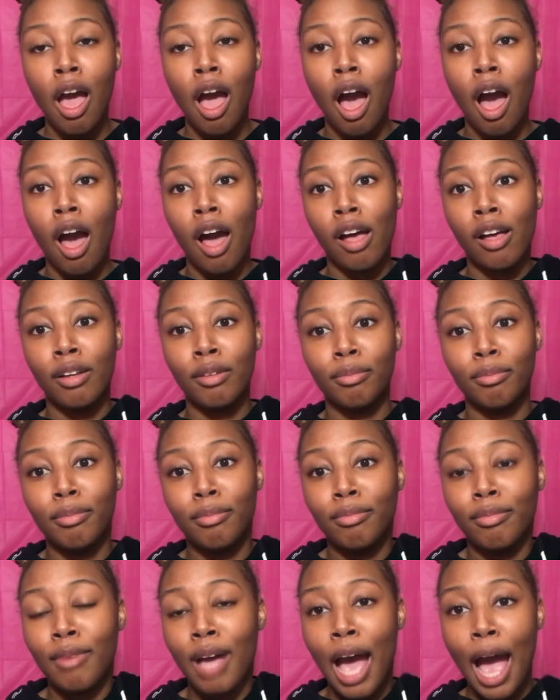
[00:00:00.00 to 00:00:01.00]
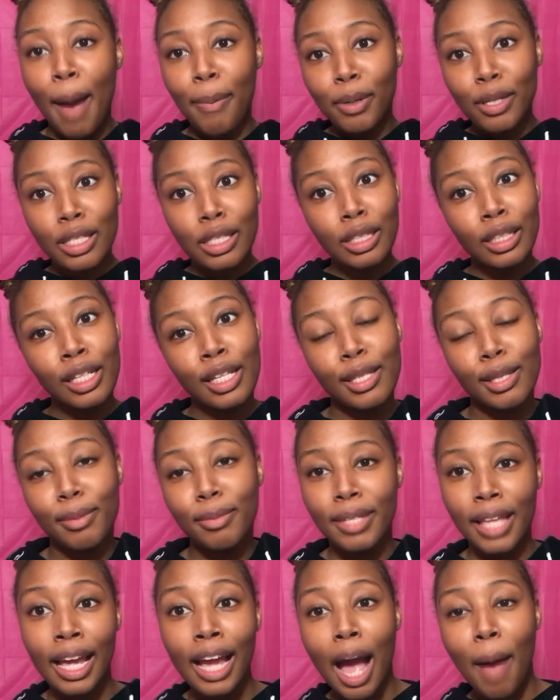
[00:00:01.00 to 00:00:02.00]
I personally don't
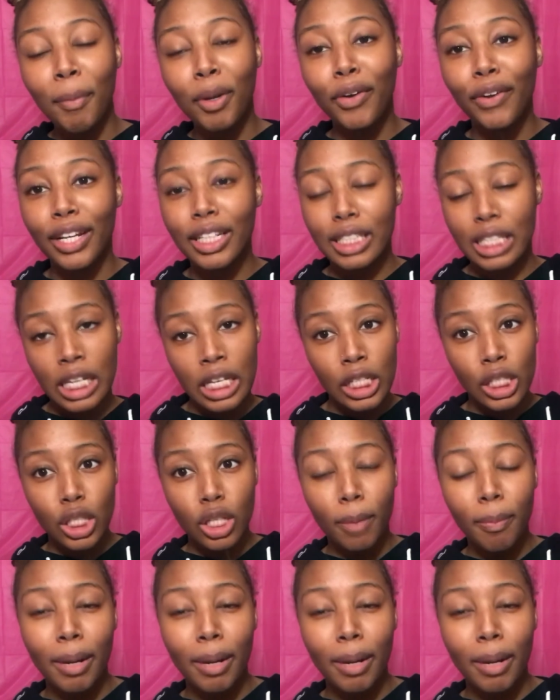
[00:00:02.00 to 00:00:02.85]
think I'm a great dancer,